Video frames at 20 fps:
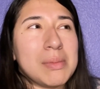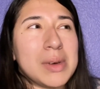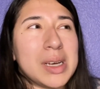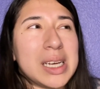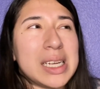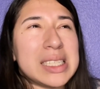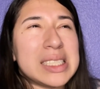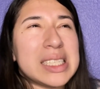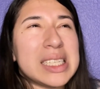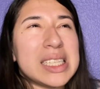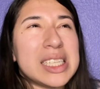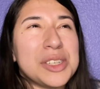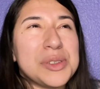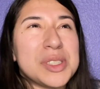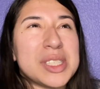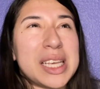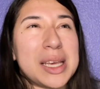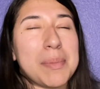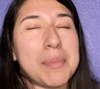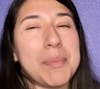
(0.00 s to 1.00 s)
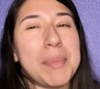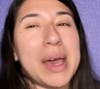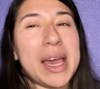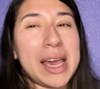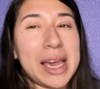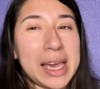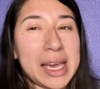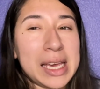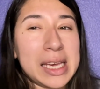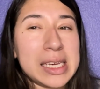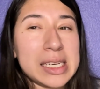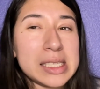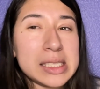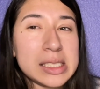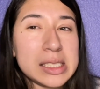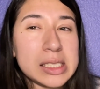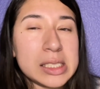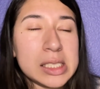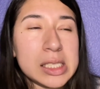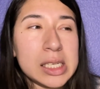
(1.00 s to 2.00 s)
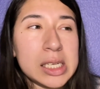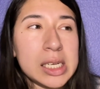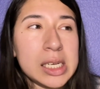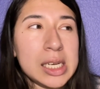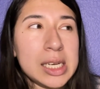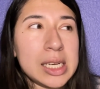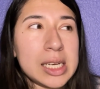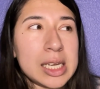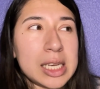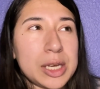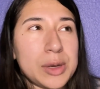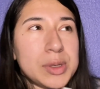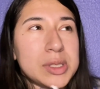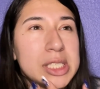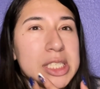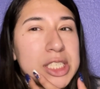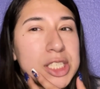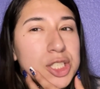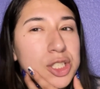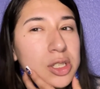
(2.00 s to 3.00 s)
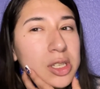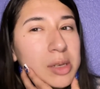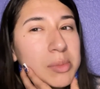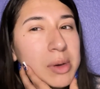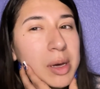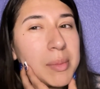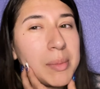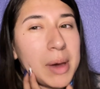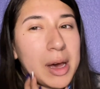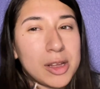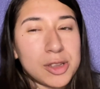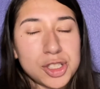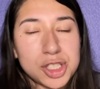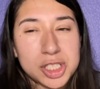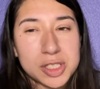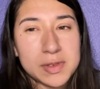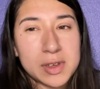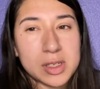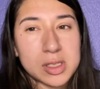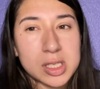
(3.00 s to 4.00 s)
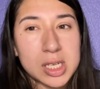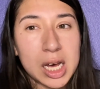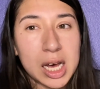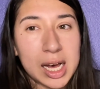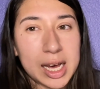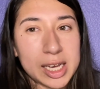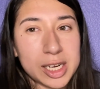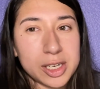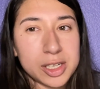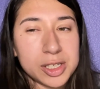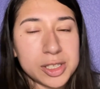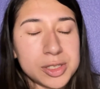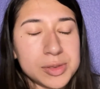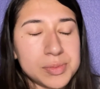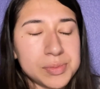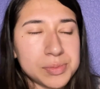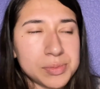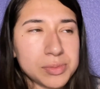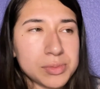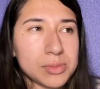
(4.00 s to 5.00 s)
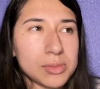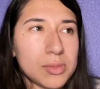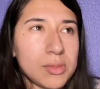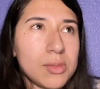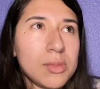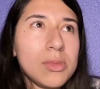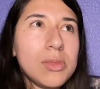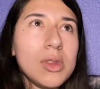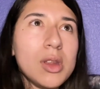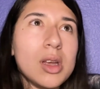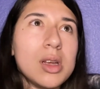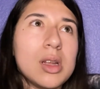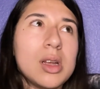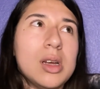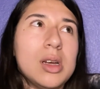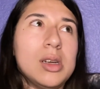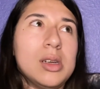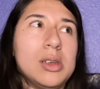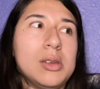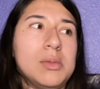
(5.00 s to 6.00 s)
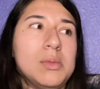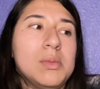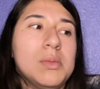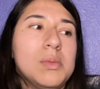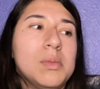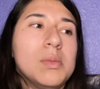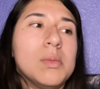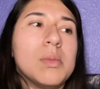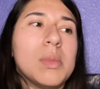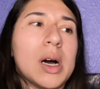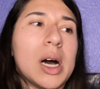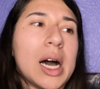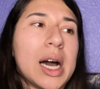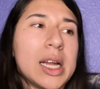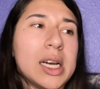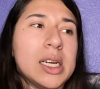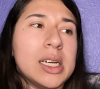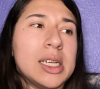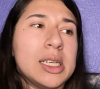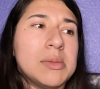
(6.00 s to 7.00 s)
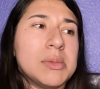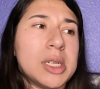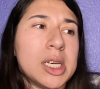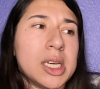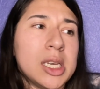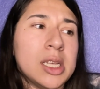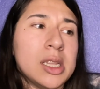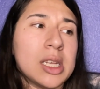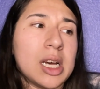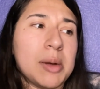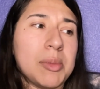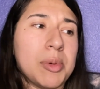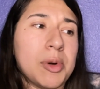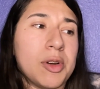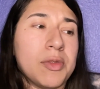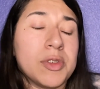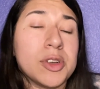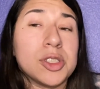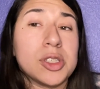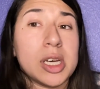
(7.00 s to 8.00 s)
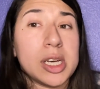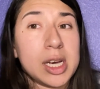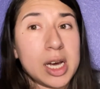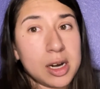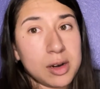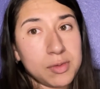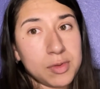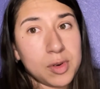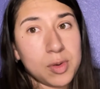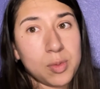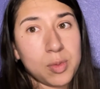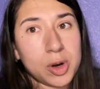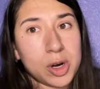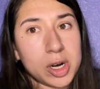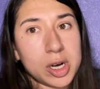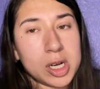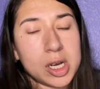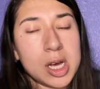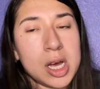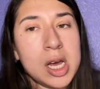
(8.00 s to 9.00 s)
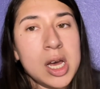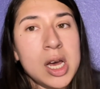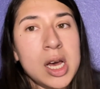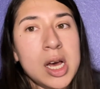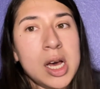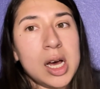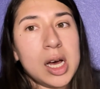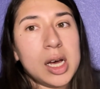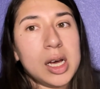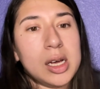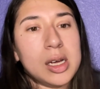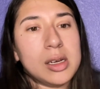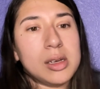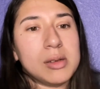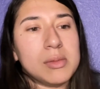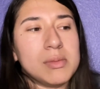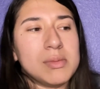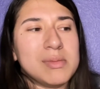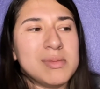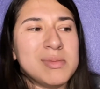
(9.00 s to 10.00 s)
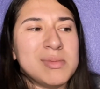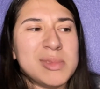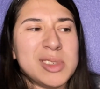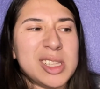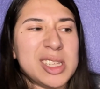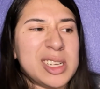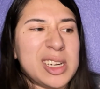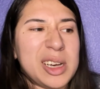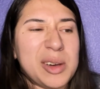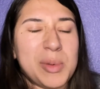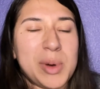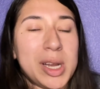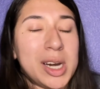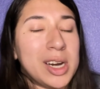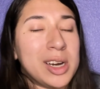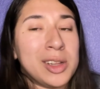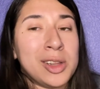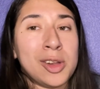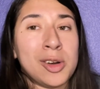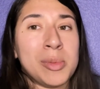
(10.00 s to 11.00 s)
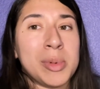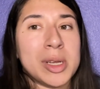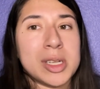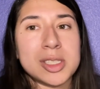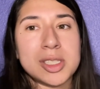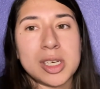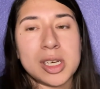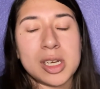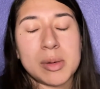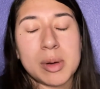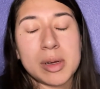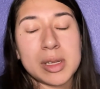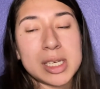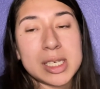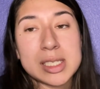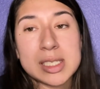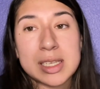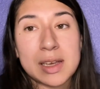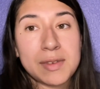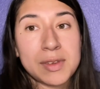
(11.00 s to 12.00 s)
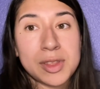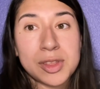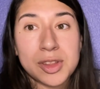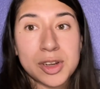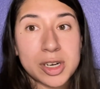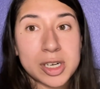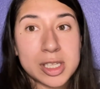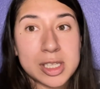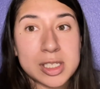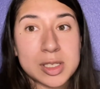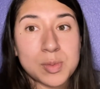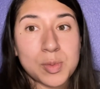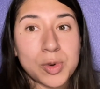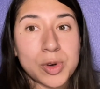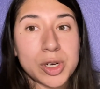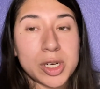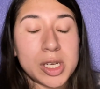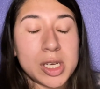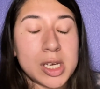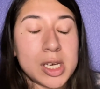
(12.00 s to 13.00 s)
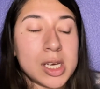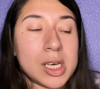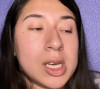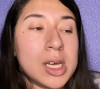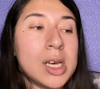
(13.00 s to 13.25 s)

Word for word: it's not that it was like pain. It was like still like my mouth just felt tired. Um, but I didn't end up taking ibuprofen, so I got it for work. Um, and then I waited a little bit and took it about like 7.30 this morning.